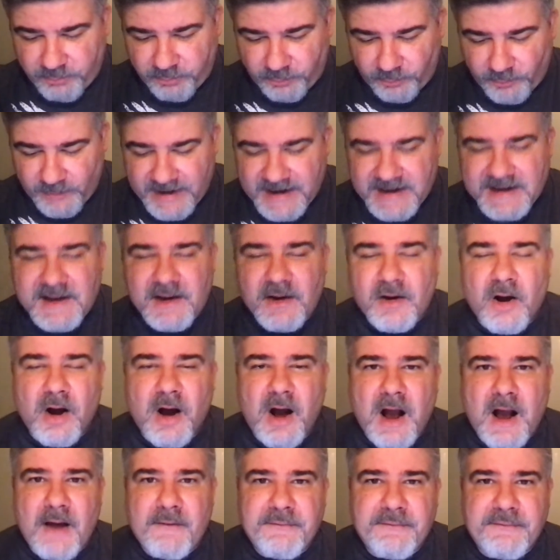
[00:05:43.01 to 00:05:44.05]
break
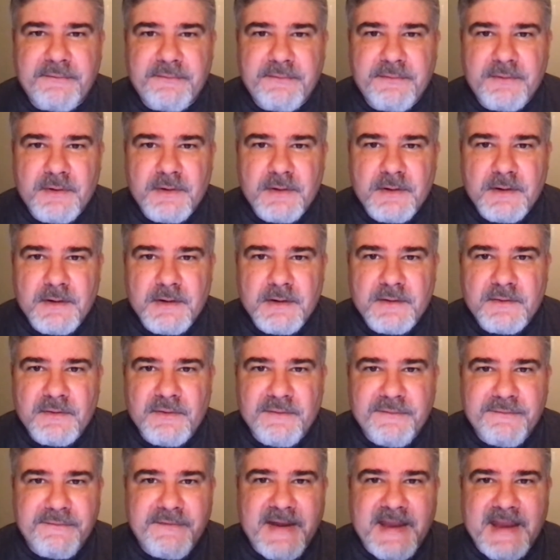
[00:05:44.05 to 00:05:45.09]
off
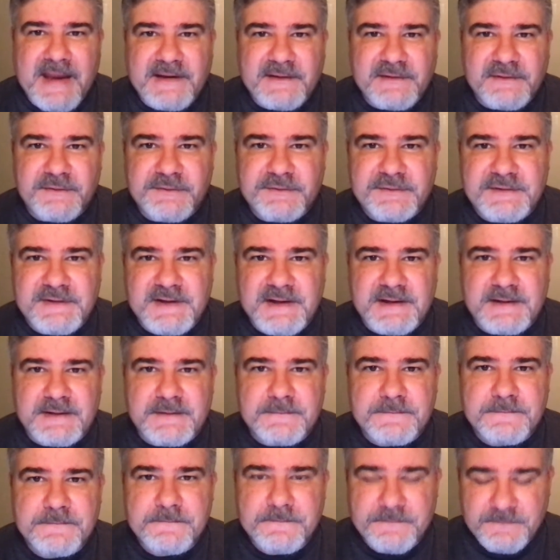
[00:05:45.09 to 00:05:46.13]
the fangs of
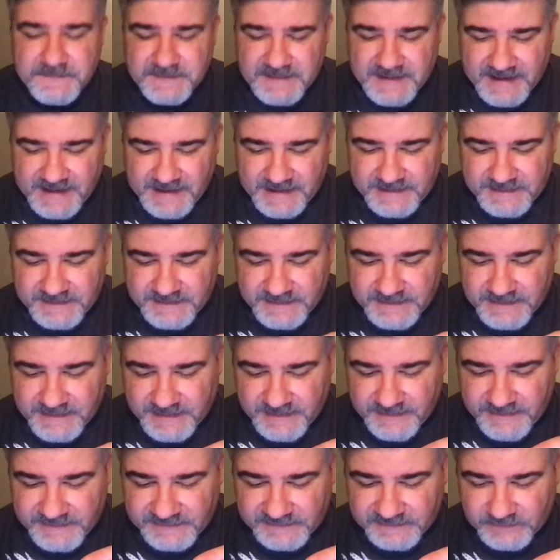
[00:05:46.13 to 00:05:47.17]
sin. And
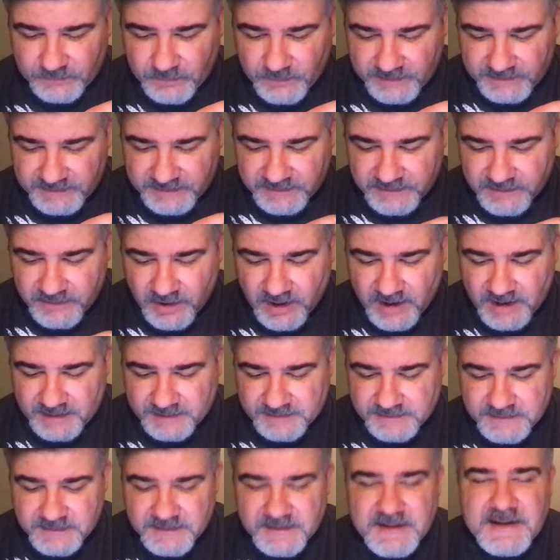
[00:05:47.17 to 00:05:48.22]
this is what
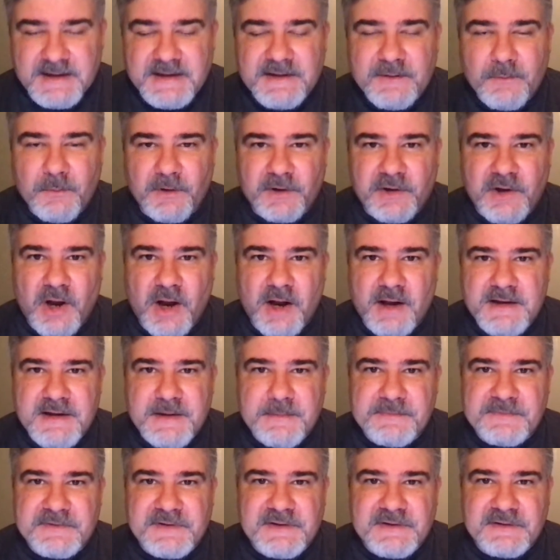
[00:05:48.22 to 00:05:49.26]
God, where God
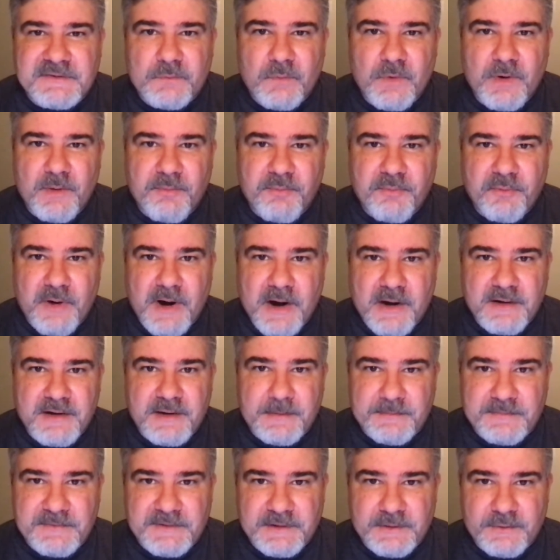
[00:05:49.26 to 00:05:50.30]
comes in. This is where prayer
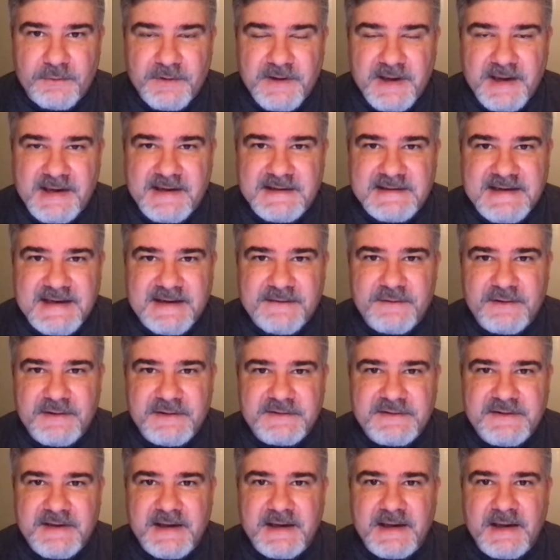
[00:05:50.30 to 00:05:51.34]
comes in, okay? David
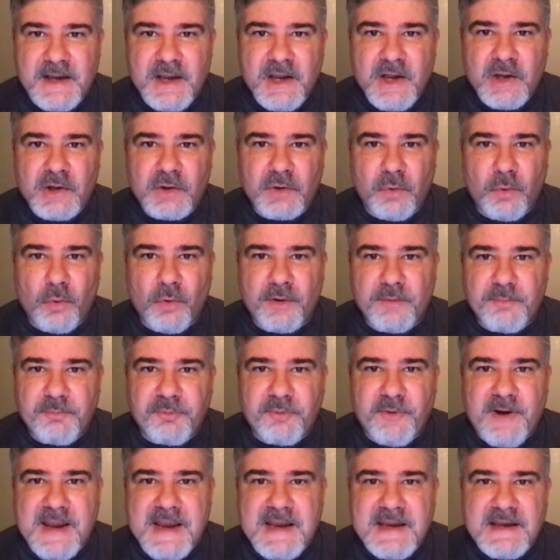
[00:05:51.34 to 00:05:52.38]
is saying, Lord,
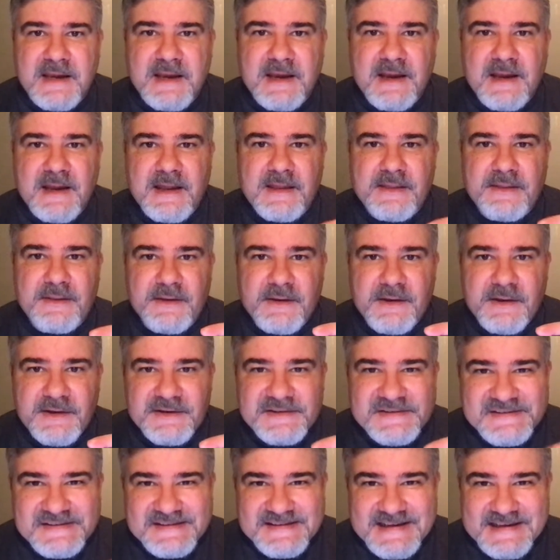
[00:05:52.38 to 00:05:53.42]
break
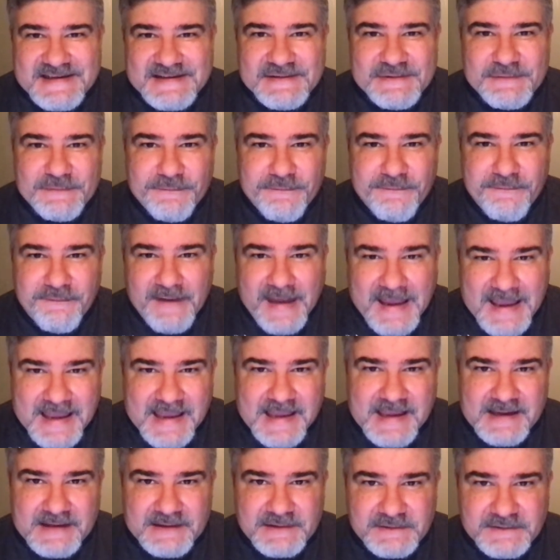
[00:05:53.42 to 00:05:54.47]
sin's
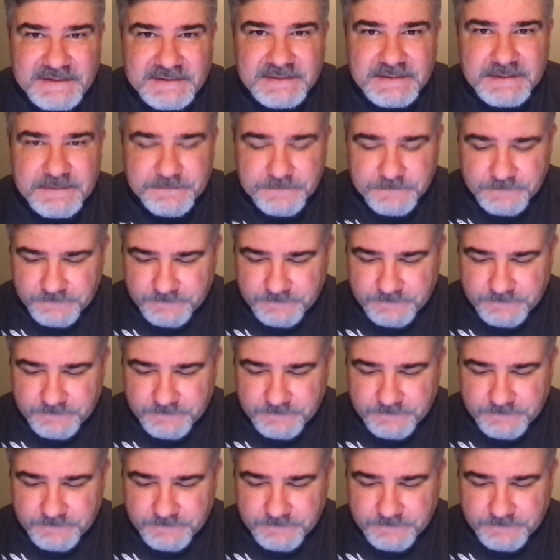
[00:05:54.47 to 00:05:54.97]
fangs,